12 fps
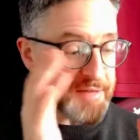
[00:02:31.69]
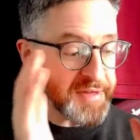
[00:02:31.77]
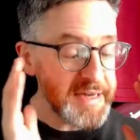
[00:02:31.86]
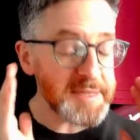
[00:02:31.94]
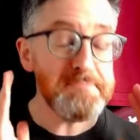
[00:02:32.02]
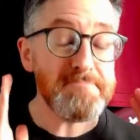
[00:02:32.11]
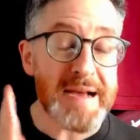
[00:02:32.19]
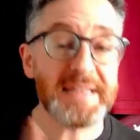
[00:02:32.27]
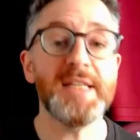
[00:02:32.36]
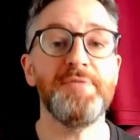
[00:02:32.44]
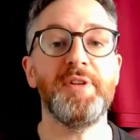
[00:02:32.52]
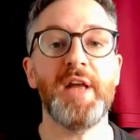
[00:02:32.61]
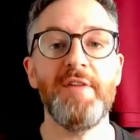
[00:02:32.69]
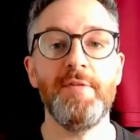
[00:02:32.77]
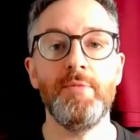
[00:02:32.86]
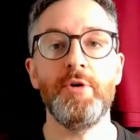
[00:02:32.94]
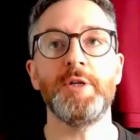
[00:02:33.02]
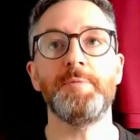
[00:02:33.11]
But it's massive for David
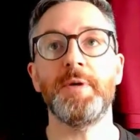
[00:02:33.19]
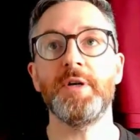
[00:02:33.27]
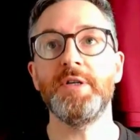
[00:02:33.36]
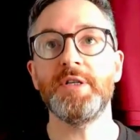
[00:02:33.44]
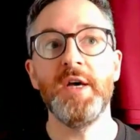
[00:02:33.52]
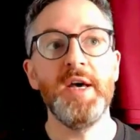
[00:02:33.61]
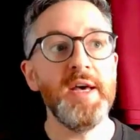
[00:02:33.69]
Moyes because